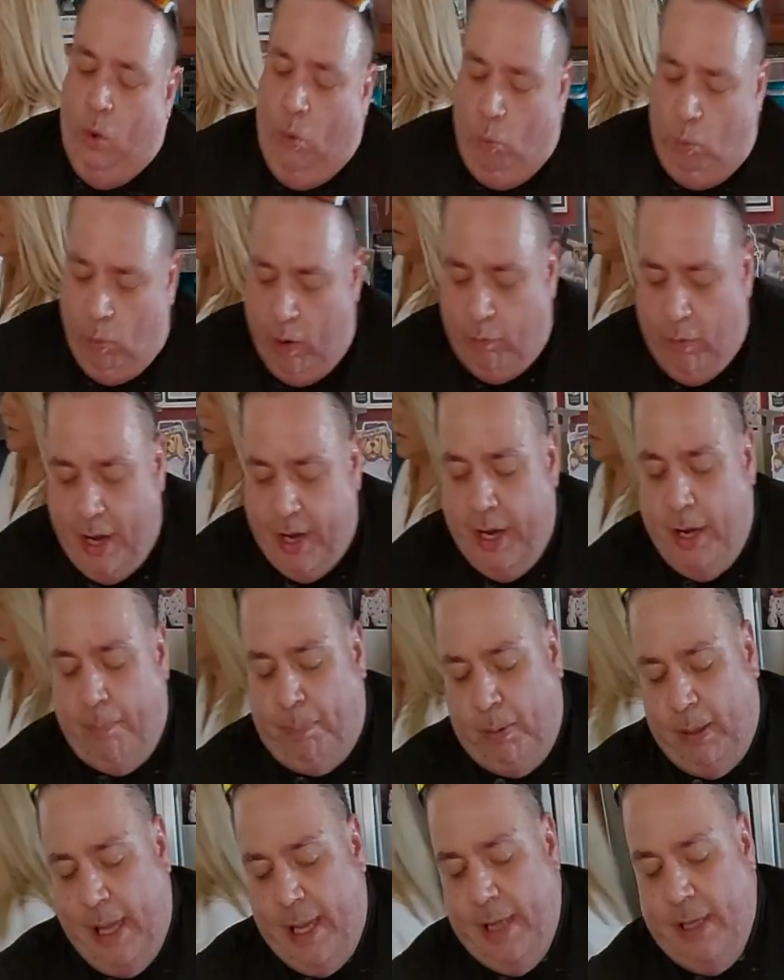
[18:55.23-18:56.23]
we're ready to
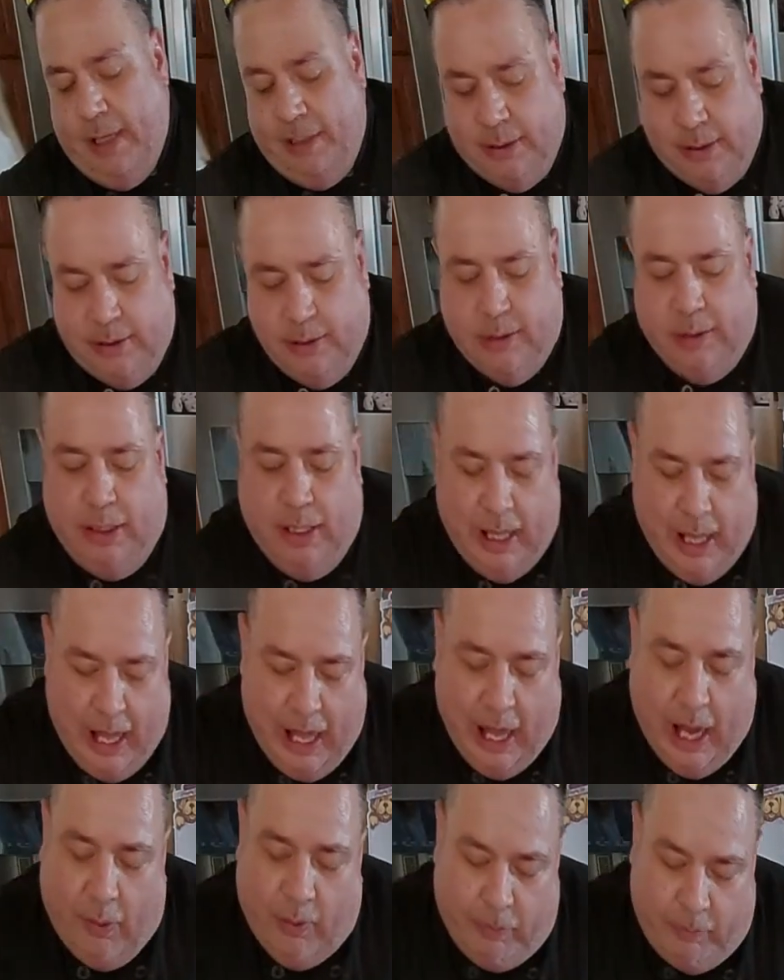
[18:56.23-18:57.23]
plate
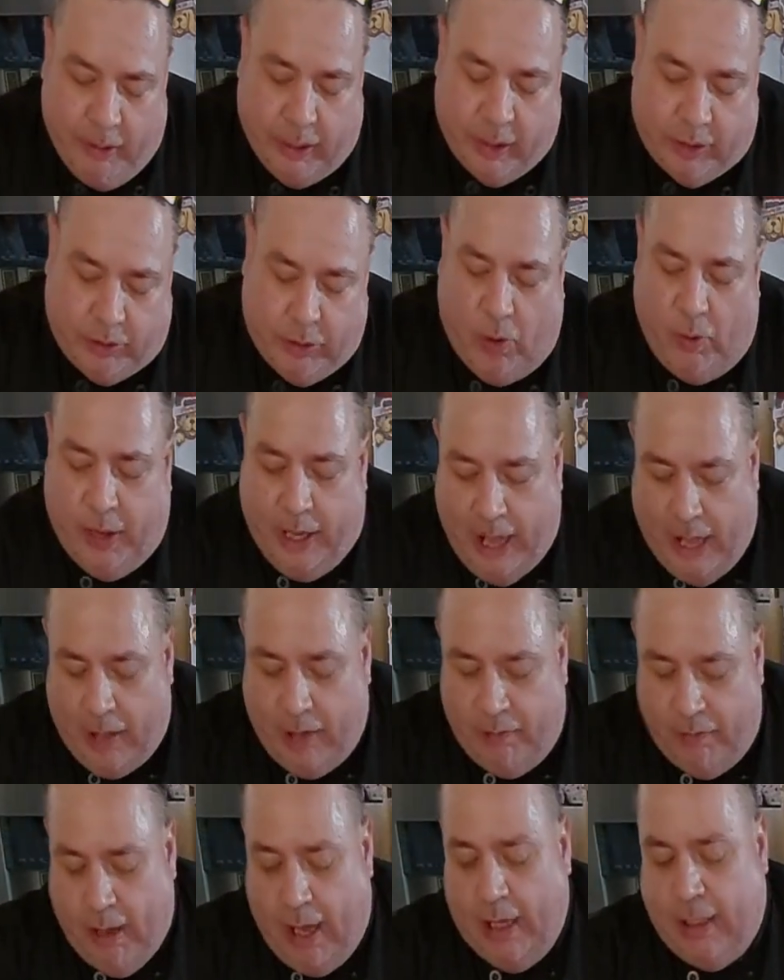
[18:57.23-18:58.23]
our rigatoni alla
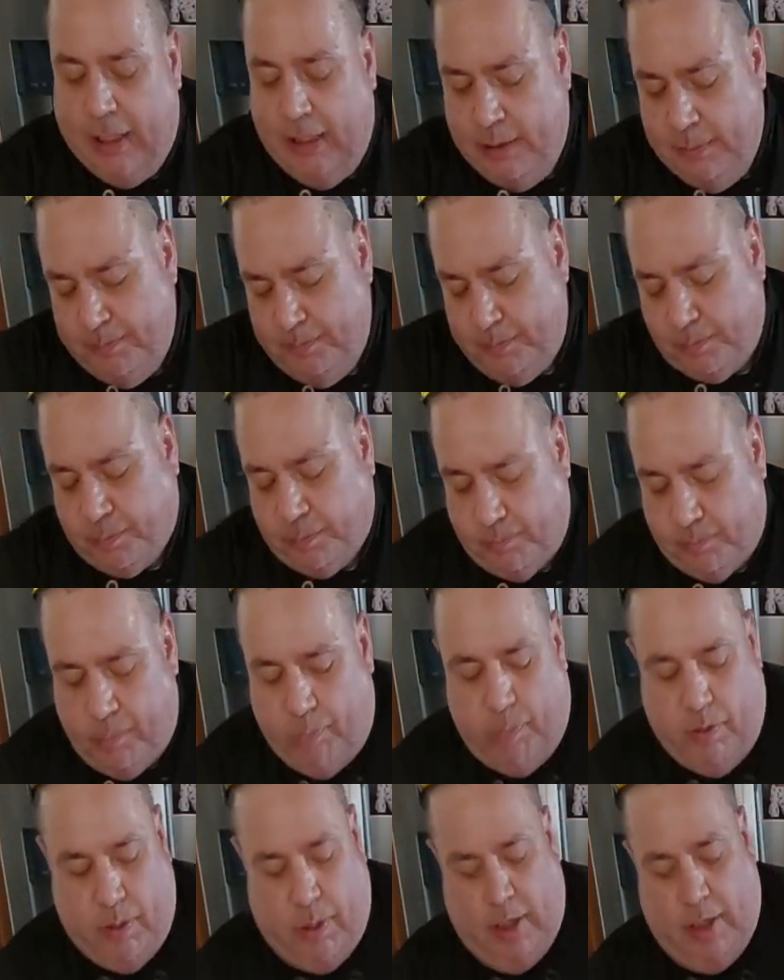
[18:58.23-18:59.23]
vodka.
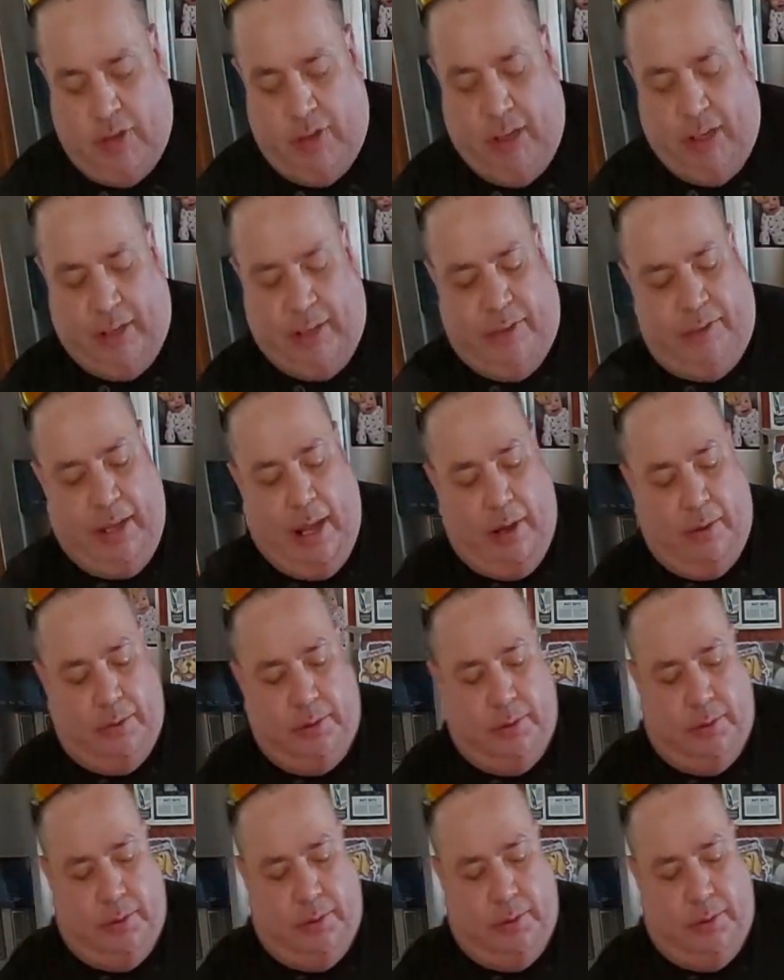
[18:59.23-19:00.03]
Check this out.